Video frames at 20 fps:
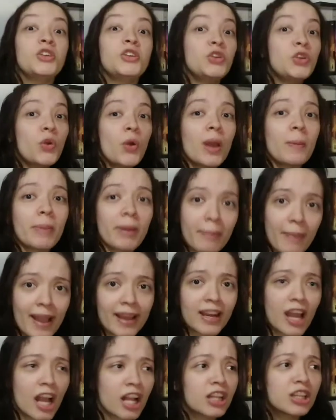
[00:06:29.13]
You and me
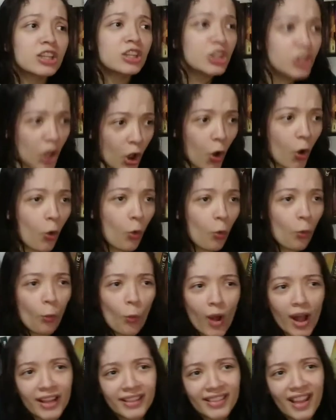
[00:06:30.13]
might not know
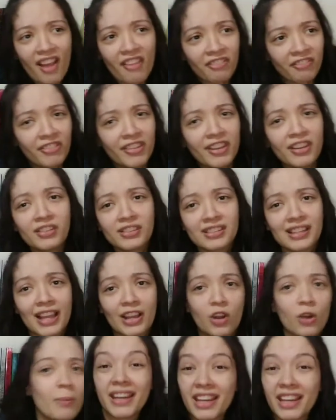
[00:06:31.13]
what that feels like,